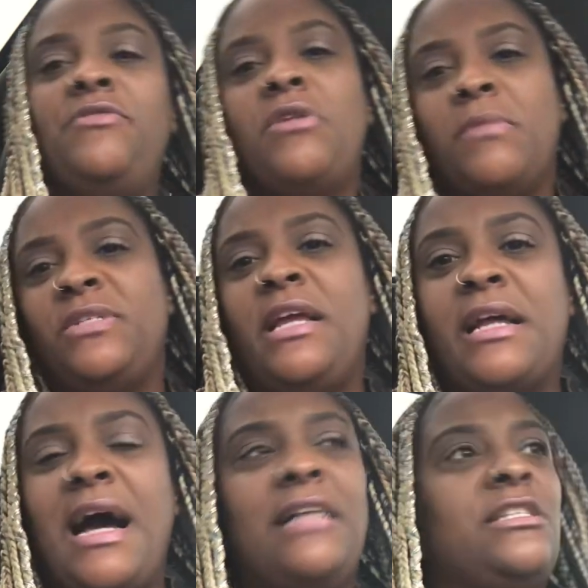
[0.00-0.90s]
you know what I'm saying,
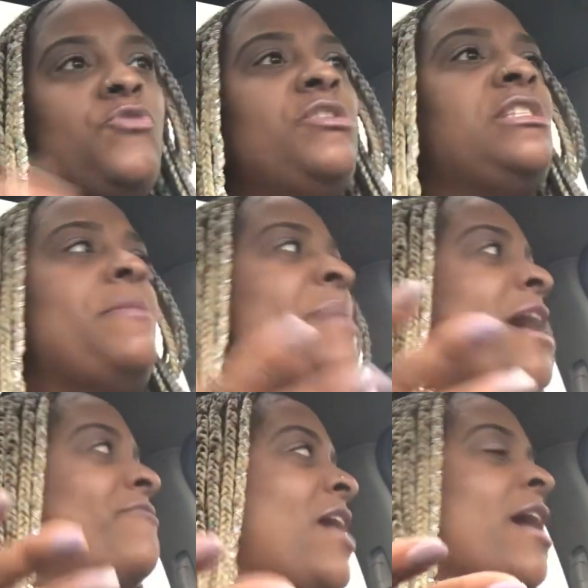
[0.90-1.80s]
the consequences and
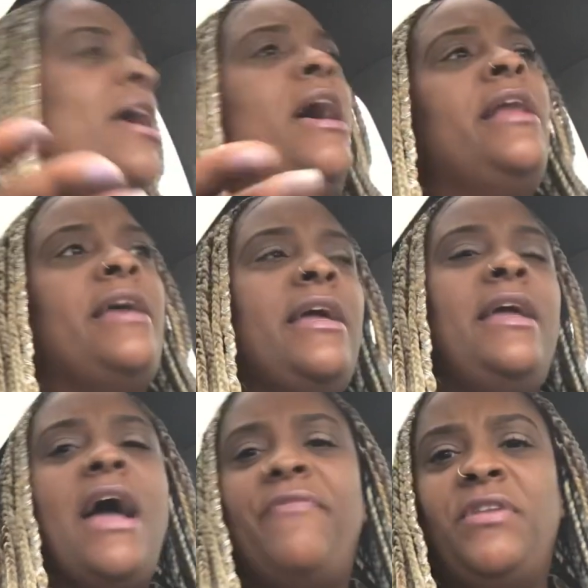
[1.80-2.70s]
backfire that
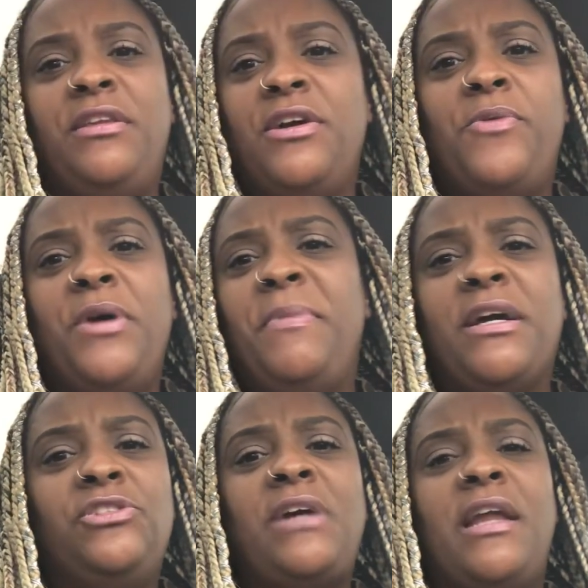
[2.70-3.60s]
he have to deal with,
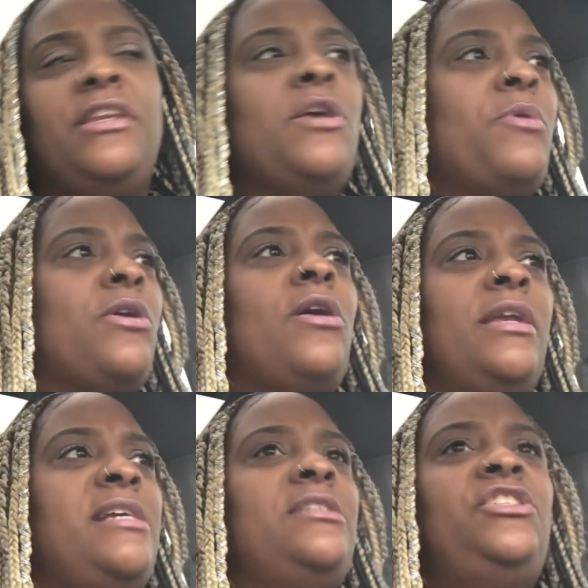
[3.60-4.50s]
because you got to deal with
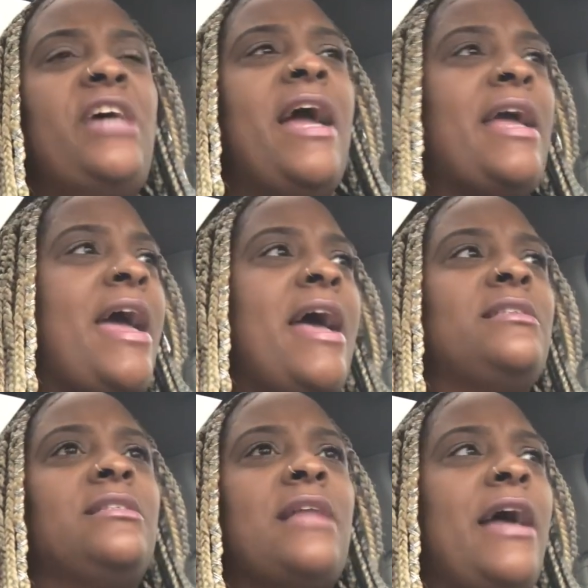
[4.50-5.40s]
all these jackasses.